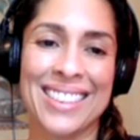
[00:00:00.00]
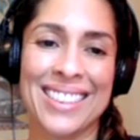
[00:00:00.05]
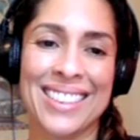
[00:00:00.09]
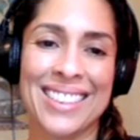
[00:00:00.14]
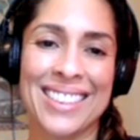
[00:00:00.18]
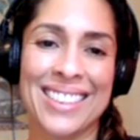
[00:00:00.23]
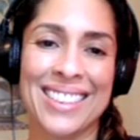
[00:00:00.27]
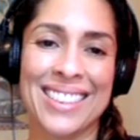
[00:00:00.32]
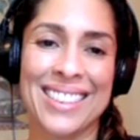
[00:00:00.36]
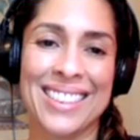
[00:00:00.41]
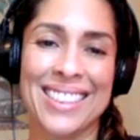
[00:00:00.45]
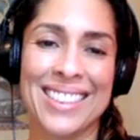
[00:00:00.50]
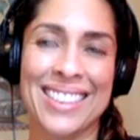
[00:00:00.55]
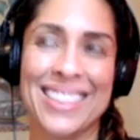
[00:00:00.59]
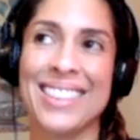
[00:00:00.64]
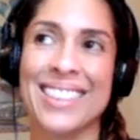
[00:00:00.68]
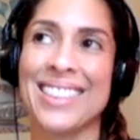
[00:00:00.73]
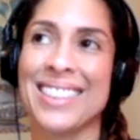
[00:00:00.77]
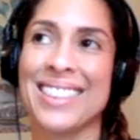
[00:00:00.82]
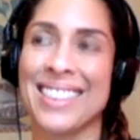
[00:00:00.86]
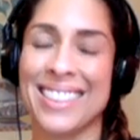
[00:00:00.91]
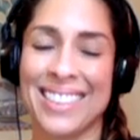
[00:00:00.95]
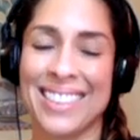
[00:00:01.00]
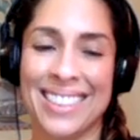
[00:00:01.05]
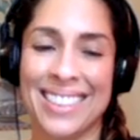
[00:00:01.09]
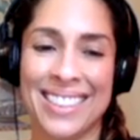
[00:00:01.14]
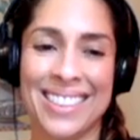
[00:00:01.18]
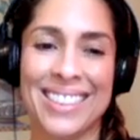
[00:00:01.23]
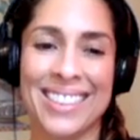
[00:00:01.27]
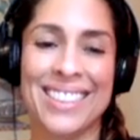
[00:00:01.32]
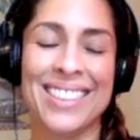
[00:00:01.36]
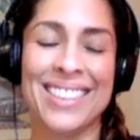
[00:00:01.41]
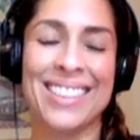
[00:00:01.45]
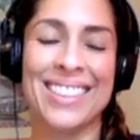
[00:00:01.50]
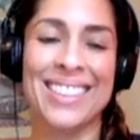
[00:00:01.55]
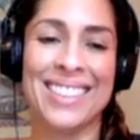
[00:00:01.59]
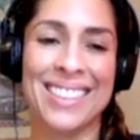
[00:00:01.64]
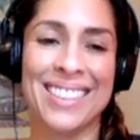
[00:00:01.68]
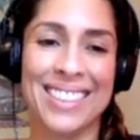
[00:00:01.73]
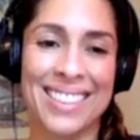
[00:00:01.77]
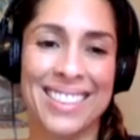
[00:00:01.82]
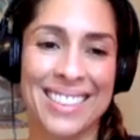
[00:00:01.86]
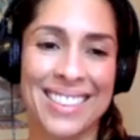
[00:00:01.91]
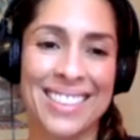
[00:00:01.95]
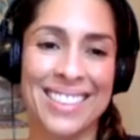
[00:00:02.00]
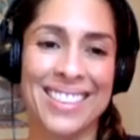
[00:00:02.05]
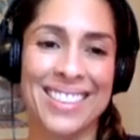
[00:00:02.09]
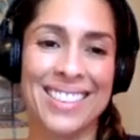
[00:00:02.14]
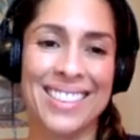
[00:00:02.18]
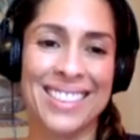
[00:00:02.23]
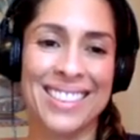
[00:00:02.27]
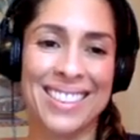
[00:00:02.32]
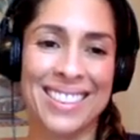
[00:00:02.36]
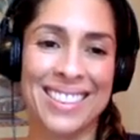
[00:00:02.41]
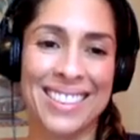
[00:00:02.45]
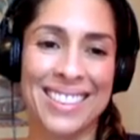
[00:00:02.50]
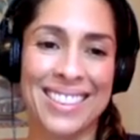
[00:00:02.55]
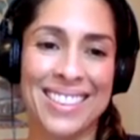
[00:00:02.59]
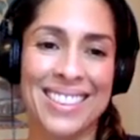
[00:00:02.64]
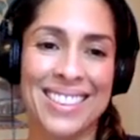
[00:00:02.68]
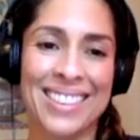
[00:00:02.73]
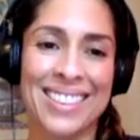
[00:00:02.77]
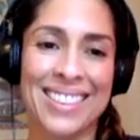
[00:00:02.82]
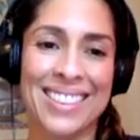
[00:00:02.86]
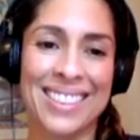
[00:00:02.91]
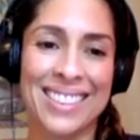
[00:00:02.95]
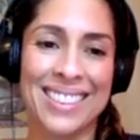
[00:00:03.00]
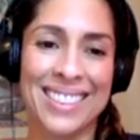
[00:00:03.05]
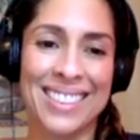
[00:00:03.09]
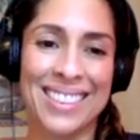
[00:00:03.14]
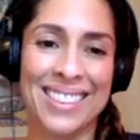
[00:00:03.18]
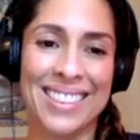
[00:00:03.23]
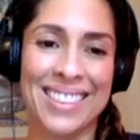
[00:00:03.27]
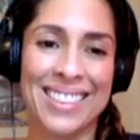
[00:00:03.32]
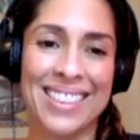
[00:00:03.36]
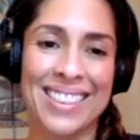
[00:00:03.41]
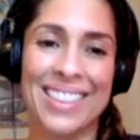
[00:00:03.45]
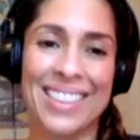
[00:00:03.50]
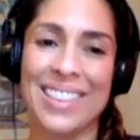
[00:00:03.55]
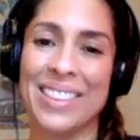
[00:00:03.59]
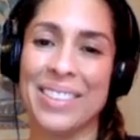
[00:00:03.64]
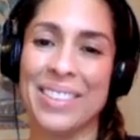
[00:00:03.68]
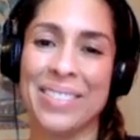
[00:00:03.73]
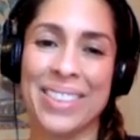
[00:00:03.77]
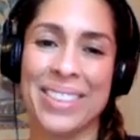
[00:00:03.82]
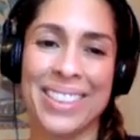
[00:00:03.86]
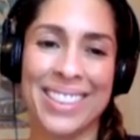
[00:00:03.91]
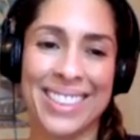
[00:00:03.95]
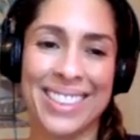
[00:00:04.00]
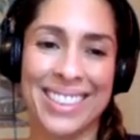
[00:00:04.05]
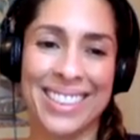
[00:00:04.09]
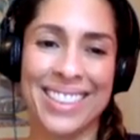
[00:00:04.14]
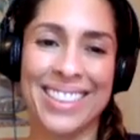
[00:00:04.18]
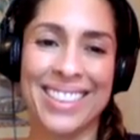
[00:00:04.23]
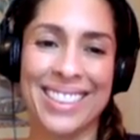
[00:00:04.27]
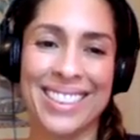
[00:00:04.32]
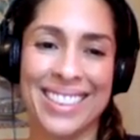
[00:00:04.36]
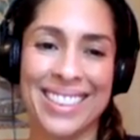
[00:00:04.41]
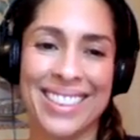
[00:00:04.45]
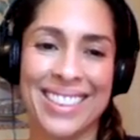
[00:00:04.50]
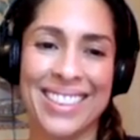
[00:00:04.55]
This person isn't speaking.